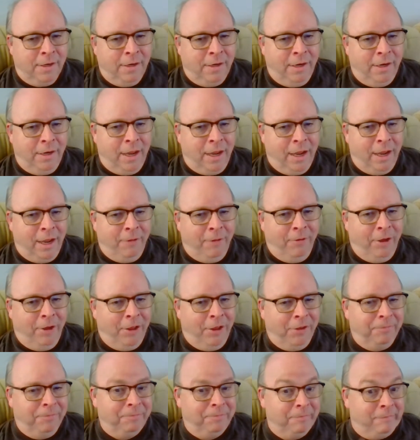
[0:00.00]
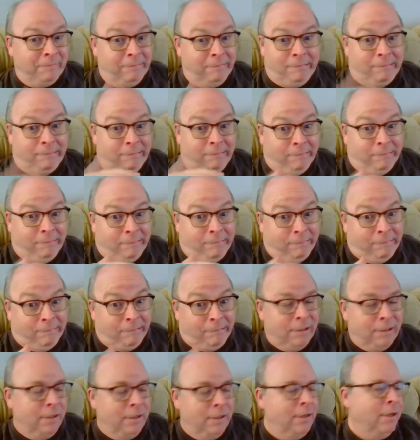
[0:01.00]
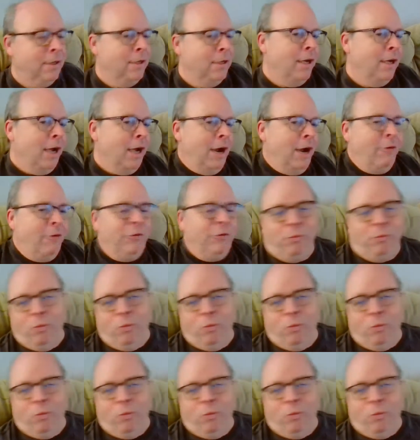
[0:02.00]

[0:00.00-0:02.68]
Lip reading: Yeah, well, I was